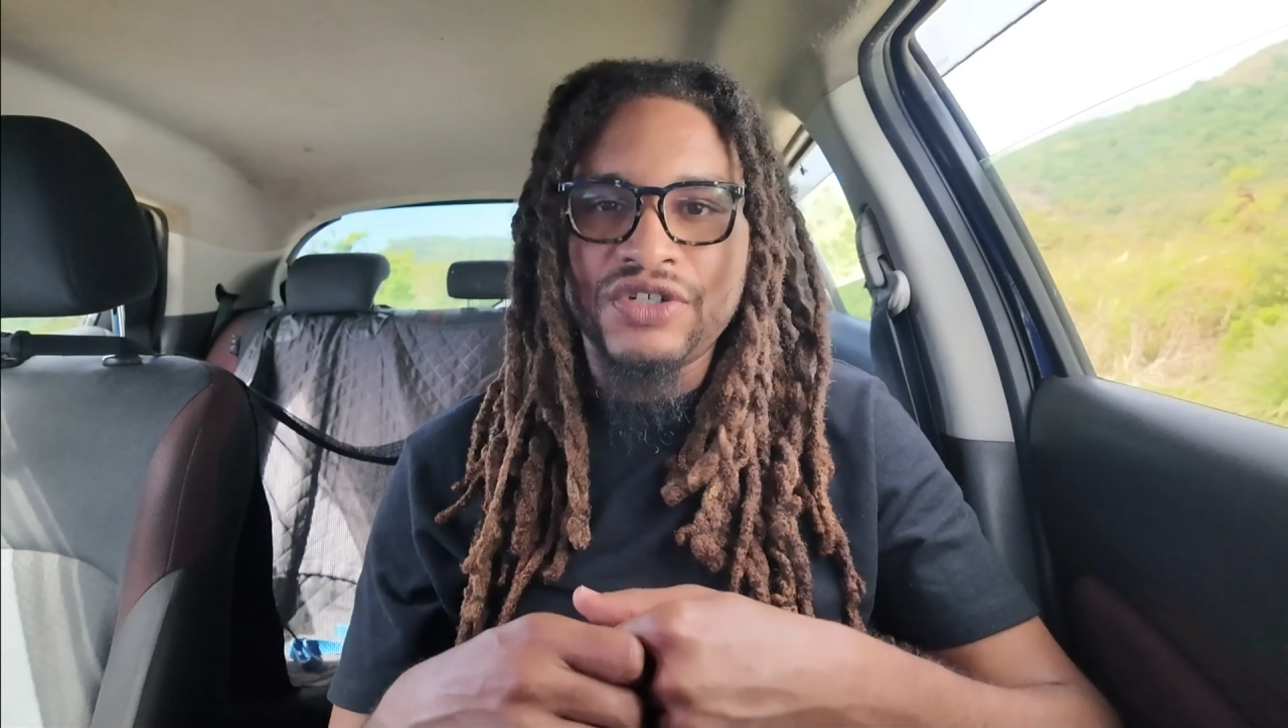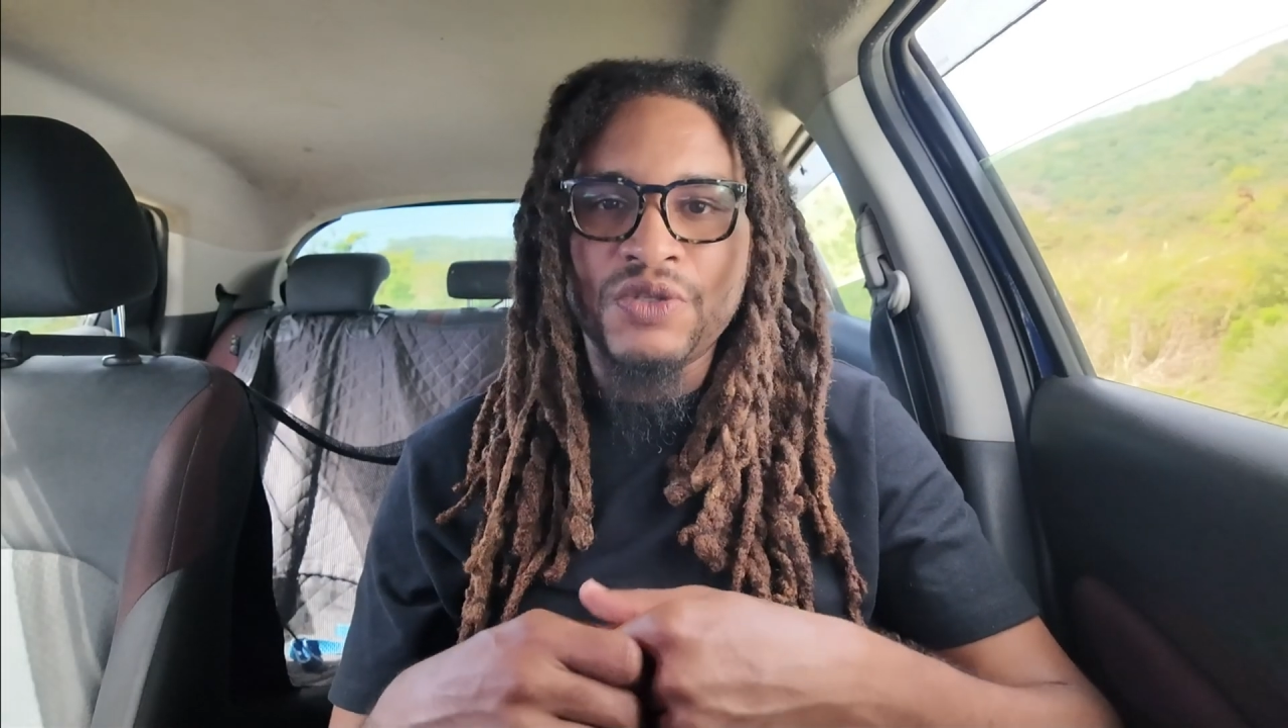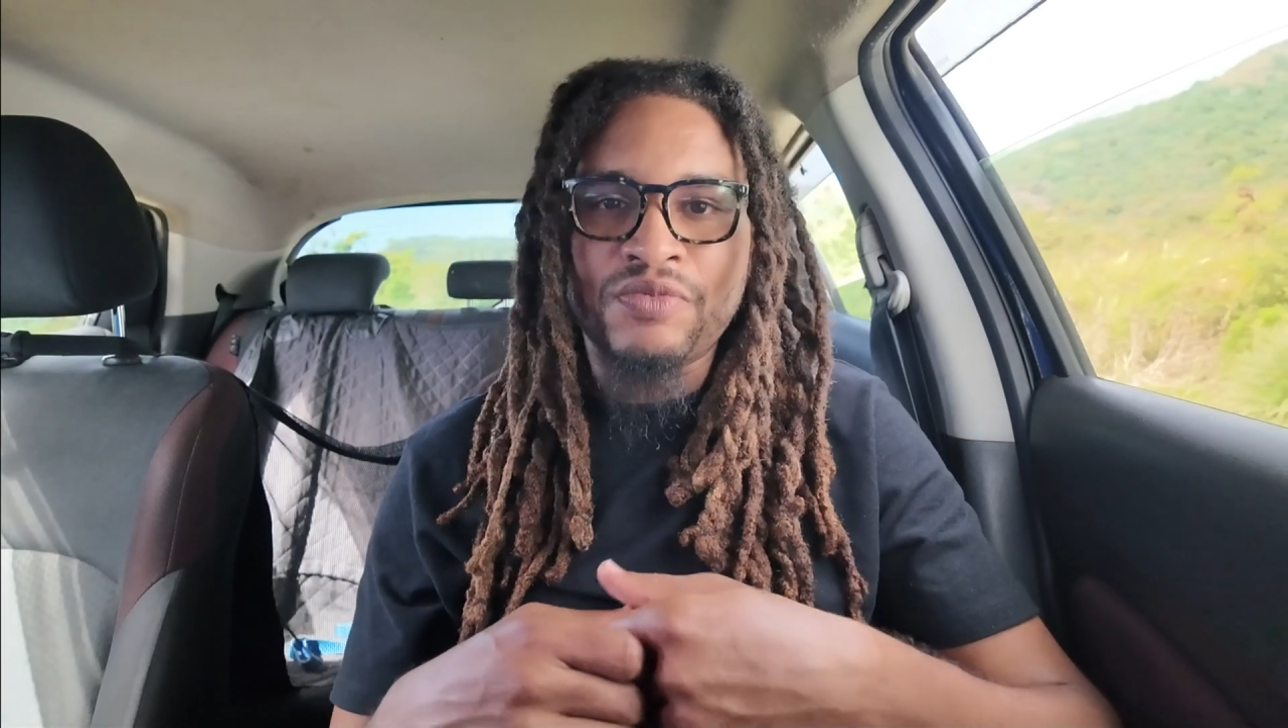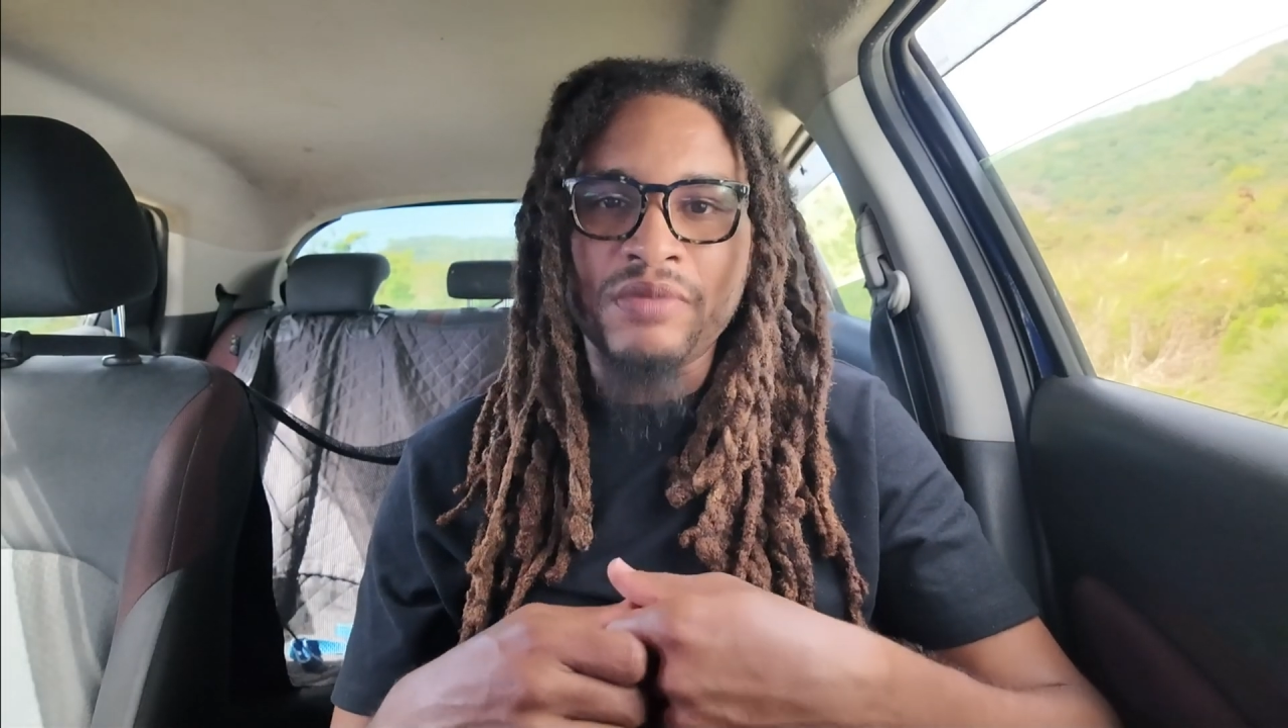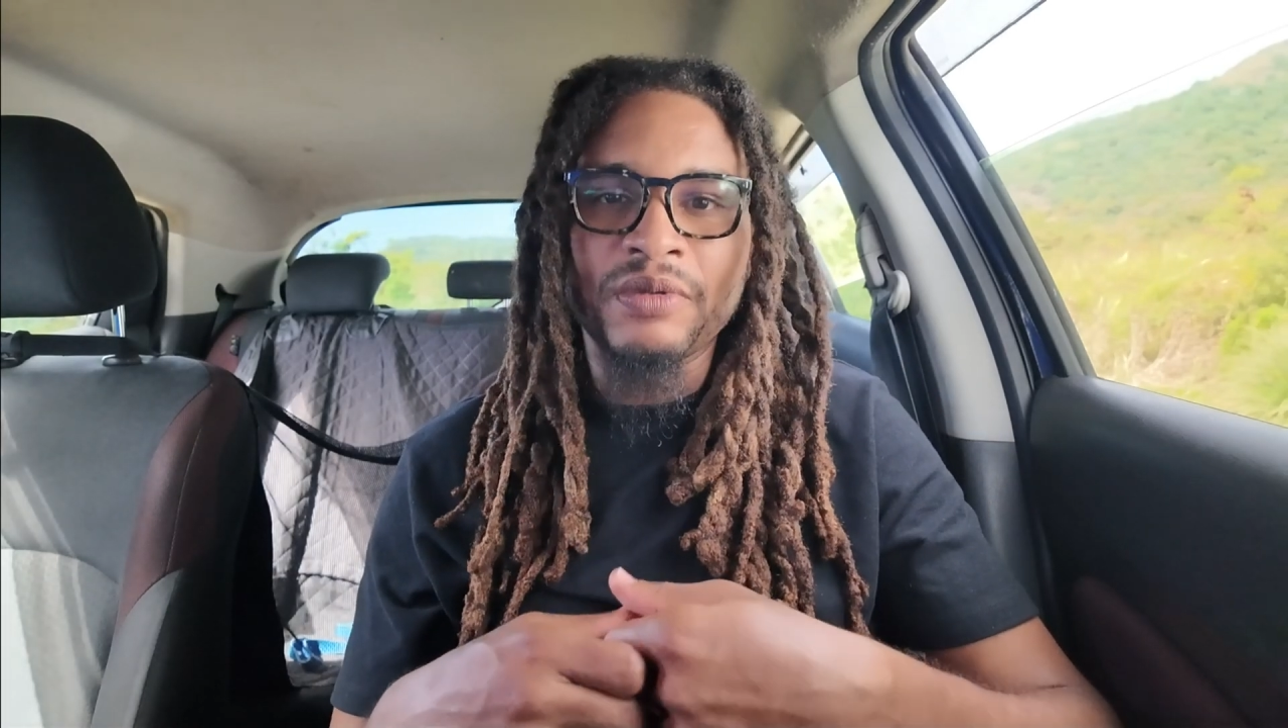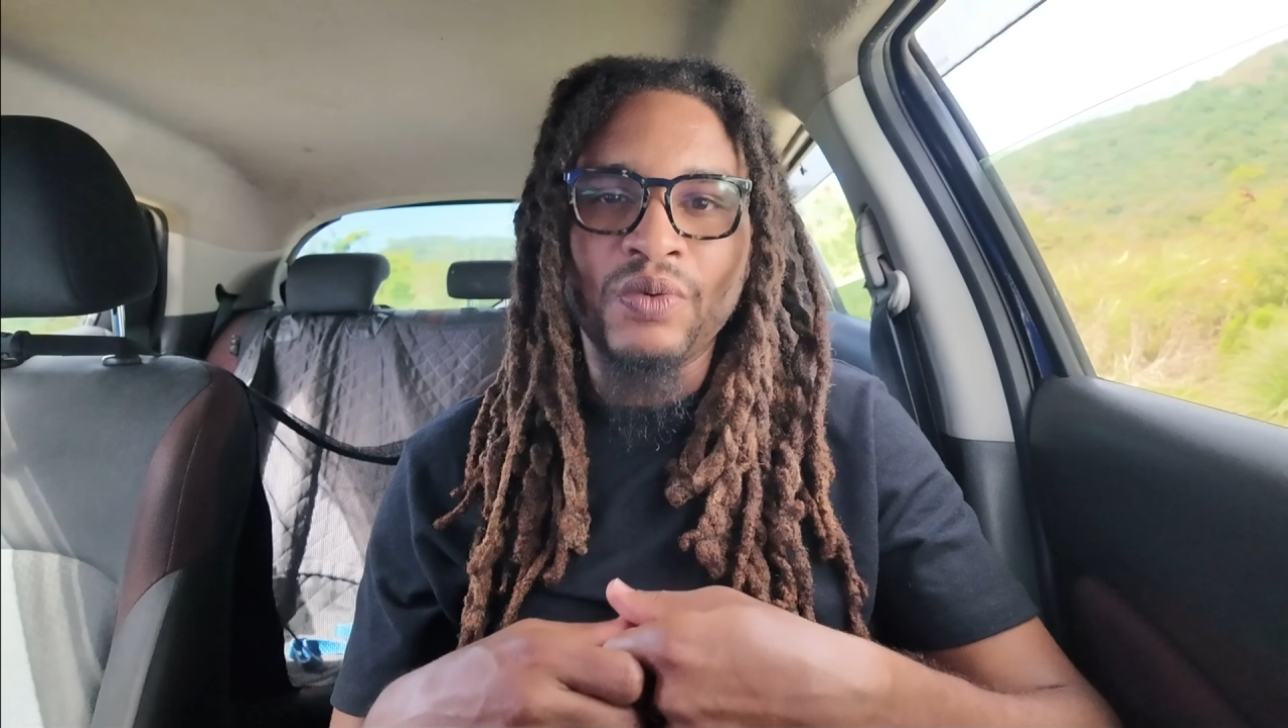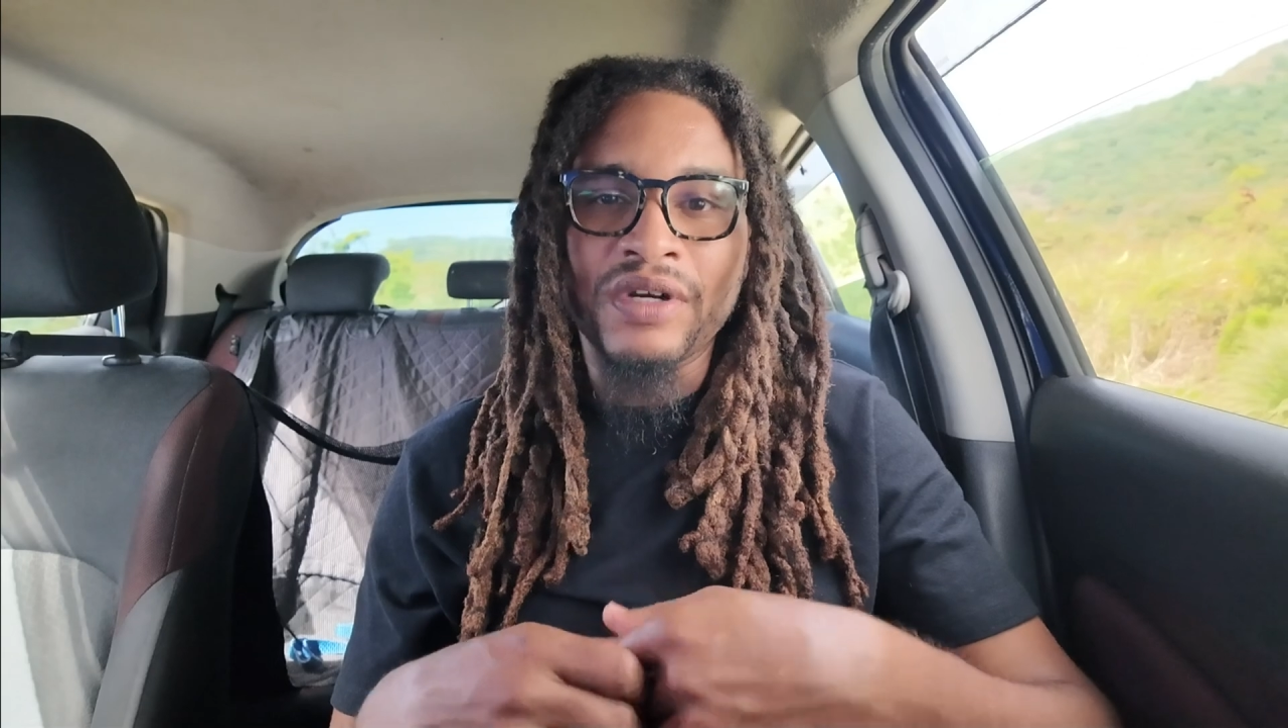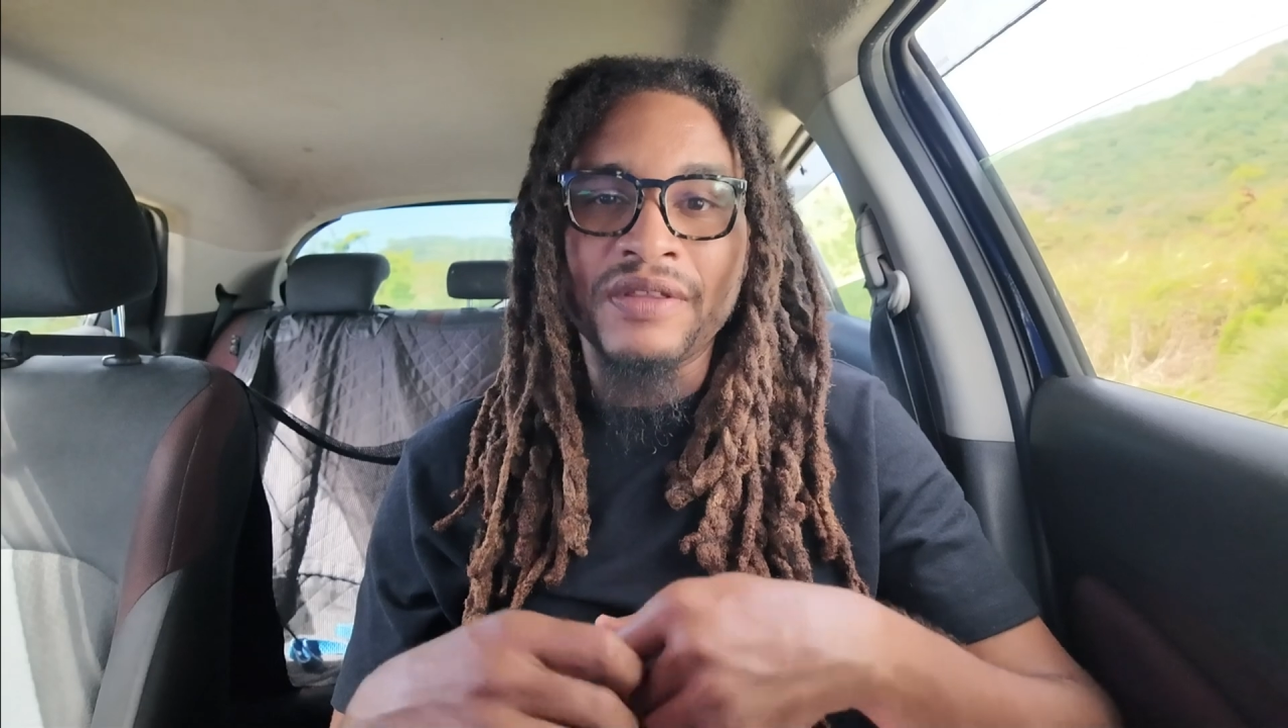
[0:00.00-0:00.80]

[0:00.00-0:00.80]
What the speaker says: is probably one